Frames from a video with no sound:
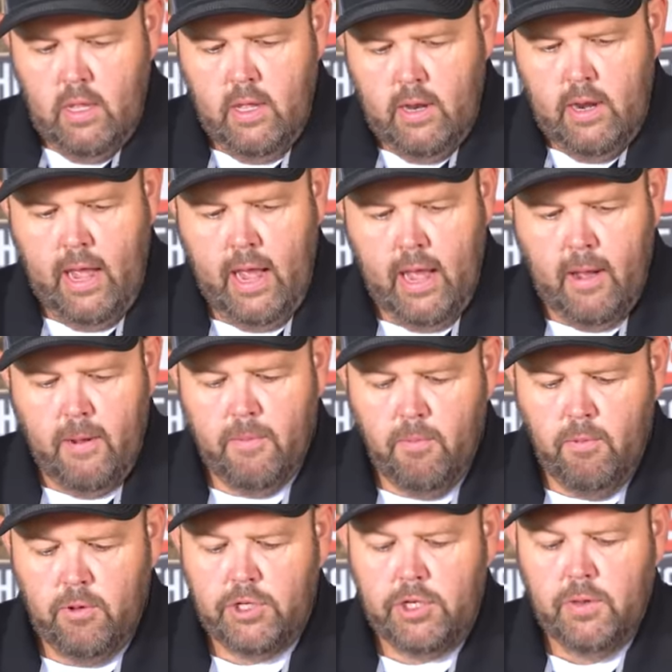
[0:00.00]
Now,
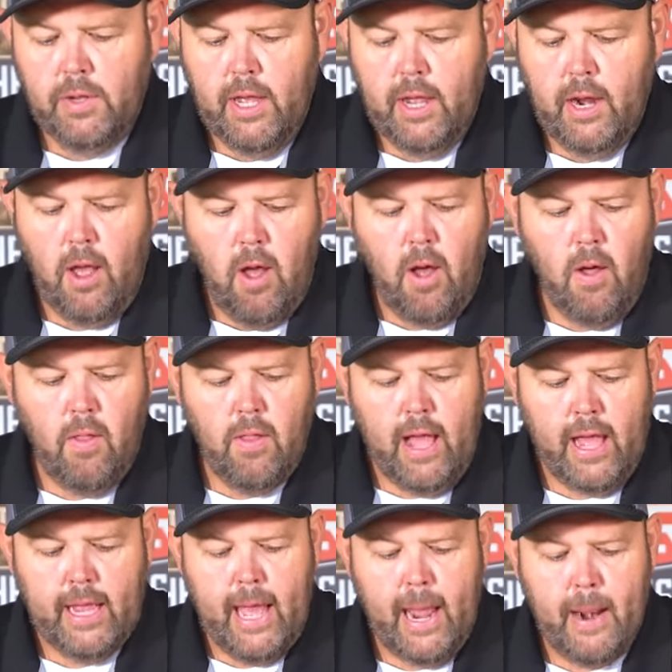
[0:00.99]
once you get all
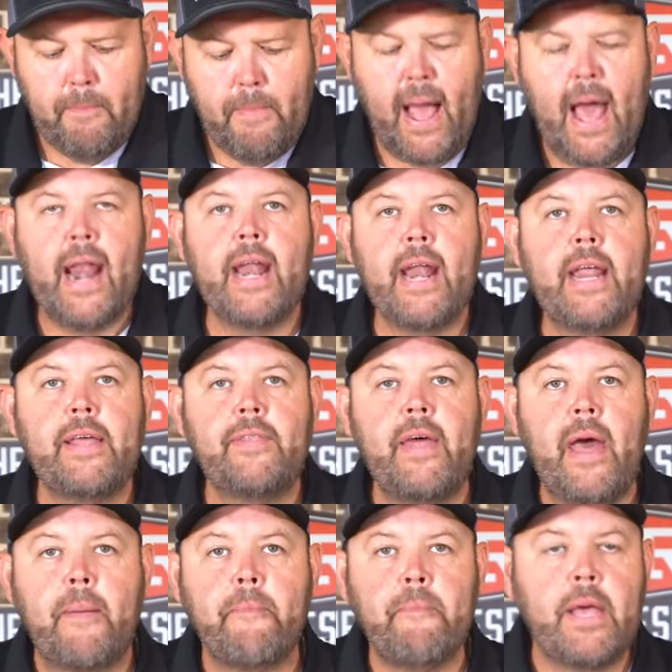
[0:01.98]
that kind of patted in
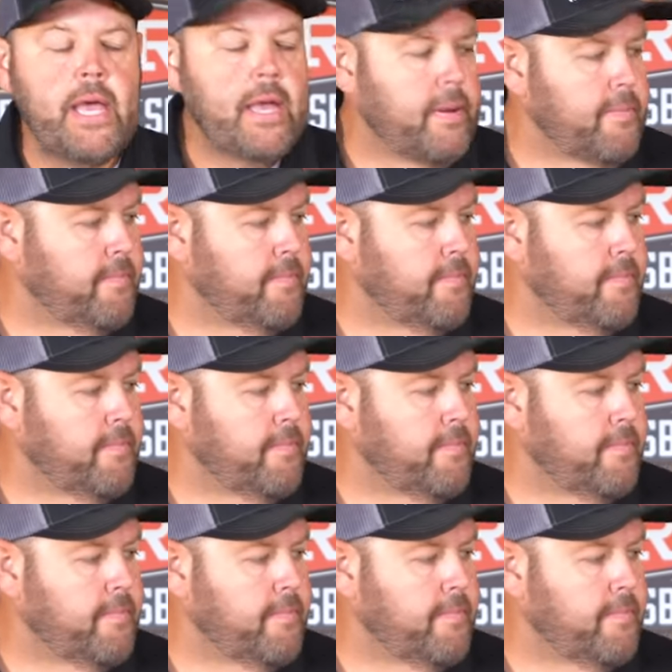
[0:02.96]
that meat,